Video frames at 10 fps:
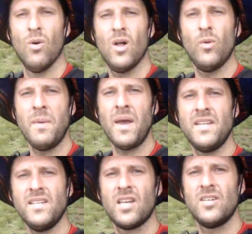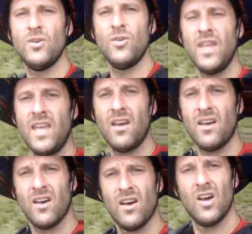Well, we made it to
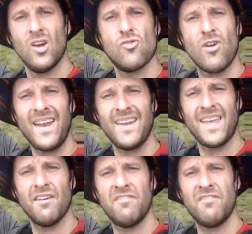the Gran